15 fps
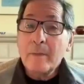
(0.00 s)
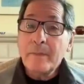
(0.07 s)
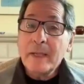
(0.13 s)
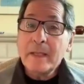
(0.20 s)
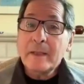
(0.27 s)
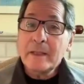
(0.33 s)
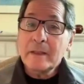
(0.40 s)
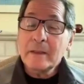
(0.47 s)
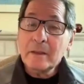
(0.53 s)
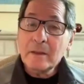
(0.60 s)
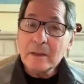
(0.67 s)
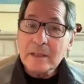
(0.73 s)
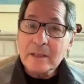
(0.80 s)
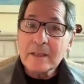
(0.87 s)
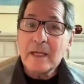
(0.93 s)
but it
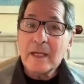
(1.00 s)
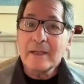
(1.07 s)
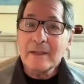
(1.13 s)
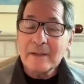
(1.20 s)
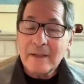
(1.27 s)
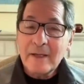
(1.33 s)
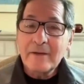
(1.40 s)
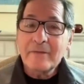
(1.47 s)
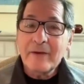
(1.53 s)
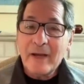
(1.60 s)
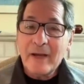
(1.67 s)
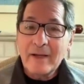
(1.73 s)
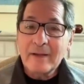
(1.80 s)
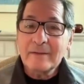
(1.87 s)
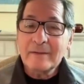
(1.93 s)
looks like
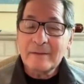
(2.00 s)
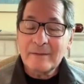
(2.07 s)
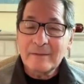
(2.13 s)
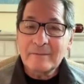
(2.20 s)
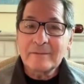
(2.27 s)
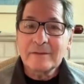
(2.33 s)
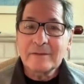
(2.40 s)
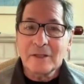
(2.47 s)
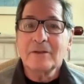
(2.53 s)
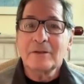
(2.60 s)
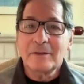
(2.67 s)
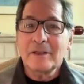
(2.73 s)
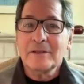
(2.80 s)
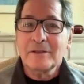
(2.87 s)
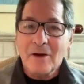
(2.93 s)

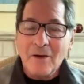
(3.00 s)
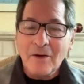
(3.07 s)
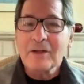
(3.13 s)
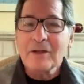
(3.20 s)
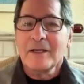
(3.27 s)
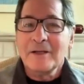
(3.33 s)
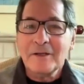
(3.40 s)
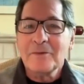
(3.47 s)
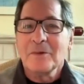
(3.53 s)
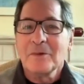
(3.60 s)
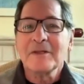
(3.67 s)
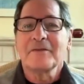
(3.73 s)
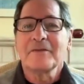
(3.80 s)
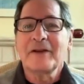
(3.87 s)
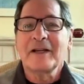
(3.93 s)
so it's correlated
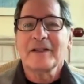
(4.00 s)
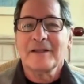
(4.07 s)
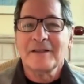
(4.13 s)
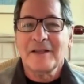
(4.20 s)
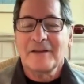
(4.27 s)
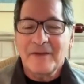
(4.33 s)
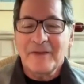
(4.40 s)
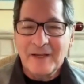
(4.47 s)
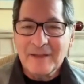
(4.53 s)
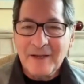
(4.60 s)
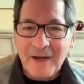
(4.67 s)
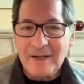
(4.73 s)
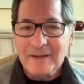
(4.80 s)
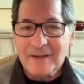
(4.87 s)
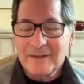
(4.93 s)
with the fact that they've had
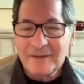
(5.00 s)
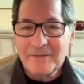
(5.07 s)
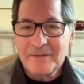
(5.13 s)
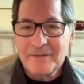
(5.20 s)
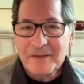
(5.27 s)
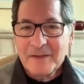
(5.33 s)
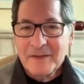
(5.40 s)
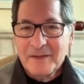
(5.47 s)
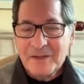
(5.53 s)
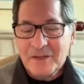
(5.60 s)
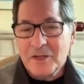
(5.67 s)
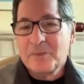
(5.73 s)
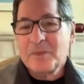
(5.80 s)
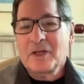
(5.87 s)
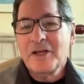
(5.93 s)
cognitive
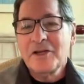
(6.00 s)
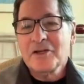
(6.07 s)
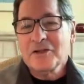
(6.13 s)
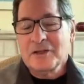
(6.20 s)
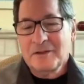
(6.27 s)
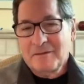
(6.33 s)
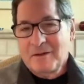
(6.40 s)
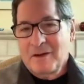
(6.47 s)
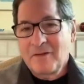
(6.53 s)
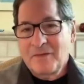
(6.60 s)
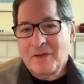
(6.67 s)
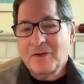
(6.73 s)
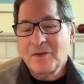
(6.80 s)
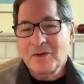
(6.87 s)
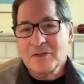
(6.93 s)
stimulation over
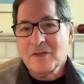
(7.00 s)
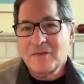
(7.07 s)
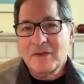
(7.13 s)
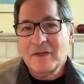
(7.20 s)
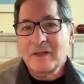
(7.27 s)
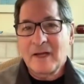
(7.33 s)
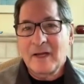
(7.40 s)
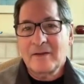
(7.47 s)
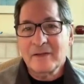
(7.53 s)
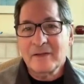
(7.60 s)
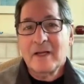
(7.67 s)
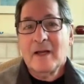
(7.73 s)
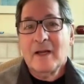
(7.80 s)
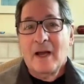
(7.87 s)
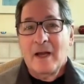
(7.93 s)
the course of their lives.
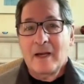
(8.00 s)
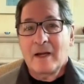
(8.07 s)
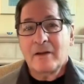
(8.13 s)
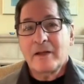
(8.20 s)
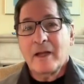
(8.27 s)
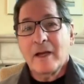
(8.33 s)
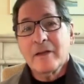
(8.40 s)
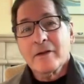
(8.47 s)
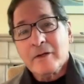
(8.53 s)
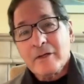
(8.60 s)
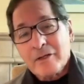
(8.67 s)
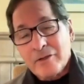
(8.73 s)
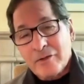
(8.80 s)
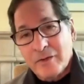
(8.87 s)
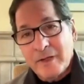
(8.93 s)
And on the other
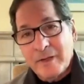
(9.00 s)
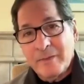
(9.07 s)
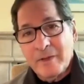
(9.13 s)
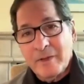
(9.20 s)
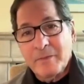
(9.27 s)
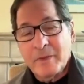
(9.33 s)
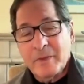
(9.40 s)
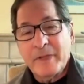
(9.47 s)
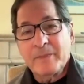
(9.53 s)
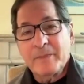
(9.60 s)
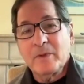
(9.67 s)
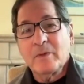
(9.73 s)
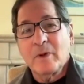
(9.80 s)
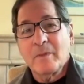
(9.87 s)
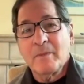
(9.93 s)
extreme, the
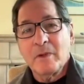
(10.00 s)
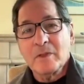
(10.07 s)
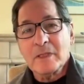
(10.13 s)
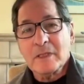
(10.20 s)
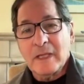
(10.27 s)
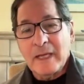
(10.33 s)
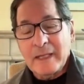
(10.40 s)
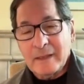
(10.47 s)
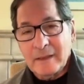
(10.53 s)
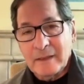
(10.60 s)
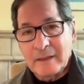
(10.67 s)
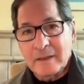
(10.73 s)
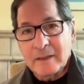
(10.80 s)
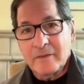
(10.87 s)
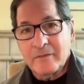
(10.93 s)
people who are most
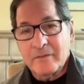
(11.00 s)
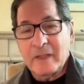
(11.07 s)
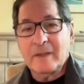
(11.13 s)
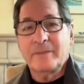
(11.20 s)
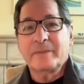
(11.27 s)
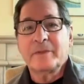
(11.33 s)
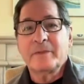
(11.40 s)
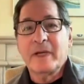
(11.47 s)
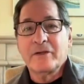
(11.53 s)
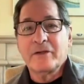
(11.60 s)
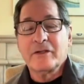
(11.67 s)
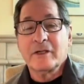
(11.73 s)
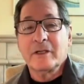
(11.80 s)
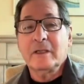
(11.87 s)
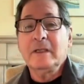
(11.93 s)
likely to develop
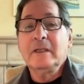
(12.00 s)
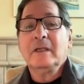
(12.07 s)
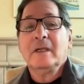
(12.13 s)
dementia